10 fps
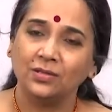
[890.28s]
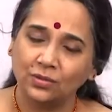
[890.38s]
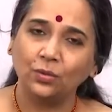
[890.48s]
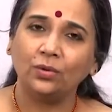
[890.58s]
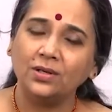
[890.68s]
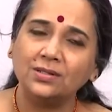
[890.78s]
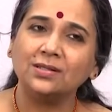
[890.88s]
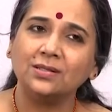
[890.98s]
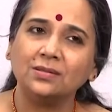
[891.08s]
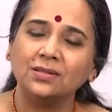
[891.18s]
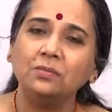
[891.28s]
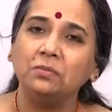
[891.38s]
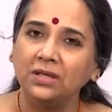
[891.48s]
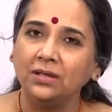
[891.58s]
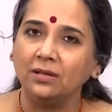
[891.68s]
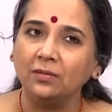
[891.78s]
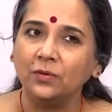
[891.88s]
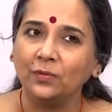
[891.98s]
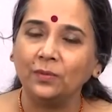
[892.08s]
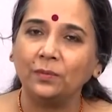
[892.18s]
So it is a, it's a meend
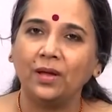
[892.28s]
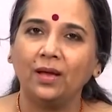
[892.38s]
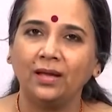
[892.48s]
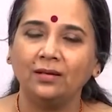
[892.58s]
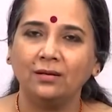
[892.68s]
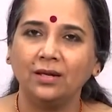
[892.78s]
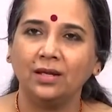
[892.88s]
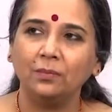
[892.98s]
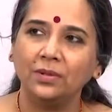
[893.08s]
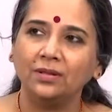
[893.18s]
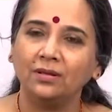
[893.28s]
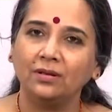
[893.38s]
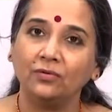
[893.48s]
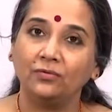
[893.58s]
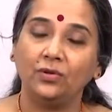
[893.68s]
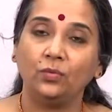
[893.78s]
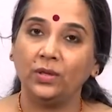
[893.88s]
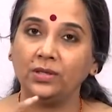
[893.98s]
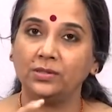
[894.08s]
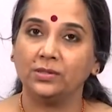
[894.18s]
between pa and re, but there are different
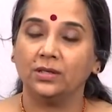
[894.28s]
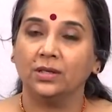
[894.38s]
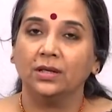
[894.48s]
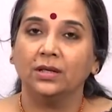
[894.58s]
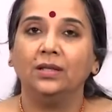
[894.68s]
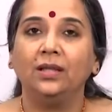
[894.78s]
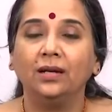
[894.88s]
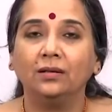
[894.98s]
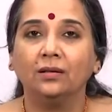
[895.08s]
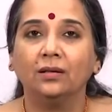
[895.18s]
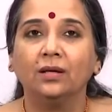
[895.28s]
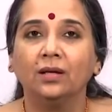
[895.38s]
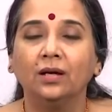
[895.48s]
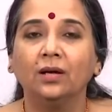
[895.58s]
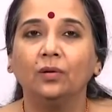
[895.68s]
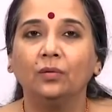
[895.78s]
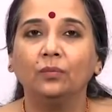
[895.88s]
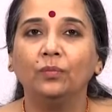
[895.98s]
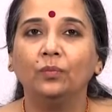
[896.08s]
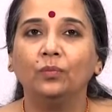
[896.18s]
ways that uh,
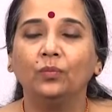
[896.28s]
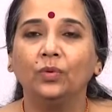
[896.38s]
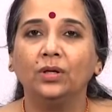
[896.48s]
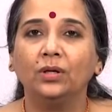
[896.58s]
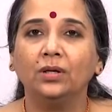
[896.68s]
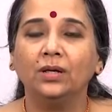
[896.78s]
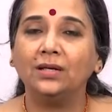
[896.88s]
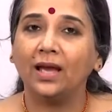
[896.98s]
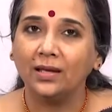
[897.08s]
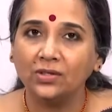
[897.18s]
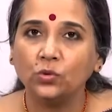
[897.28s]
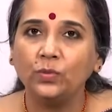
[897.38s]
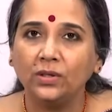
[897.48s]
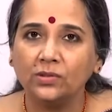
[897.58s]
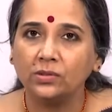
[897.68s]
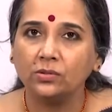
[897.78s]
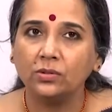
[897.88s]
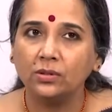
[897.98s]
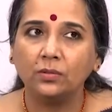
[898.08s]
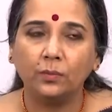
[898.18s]
it has to be
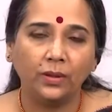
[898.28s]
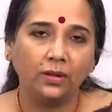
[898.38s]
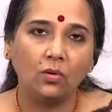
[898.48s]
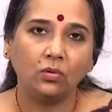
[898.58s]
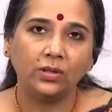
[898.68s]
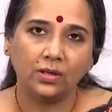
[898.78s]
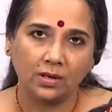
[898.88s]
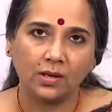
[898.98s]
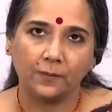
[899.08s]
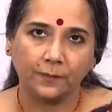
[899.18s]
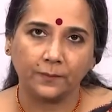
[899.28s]
executed depending on the raga.